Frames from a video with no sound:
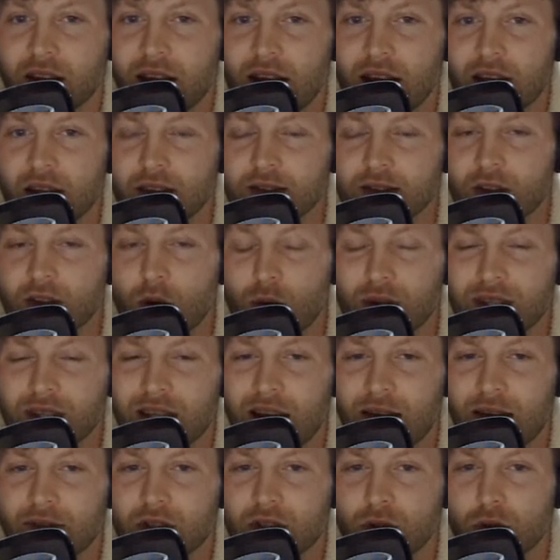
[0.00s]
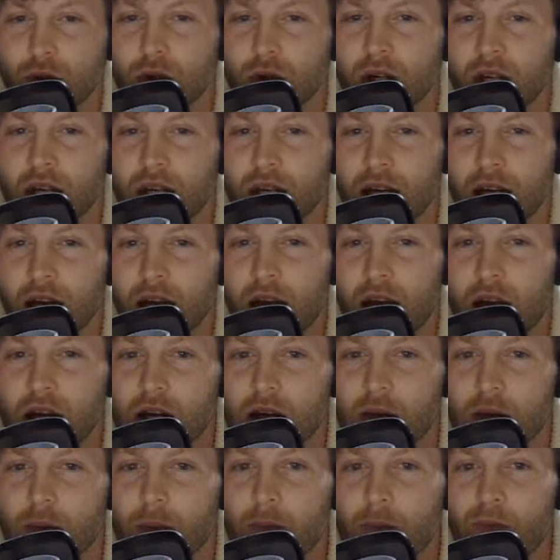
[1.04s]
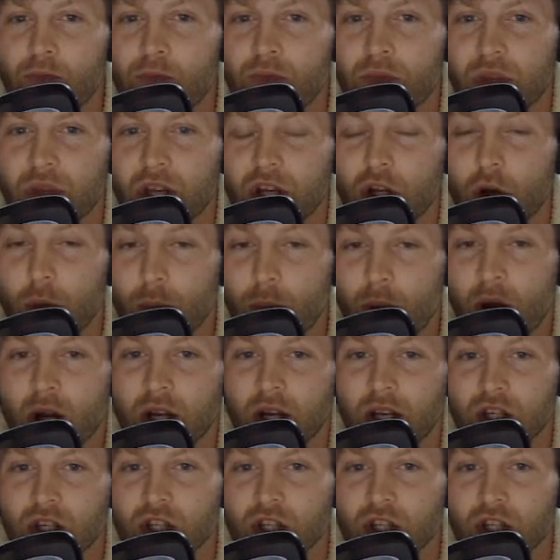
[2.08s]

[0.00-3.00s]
Doesn't always have to, punish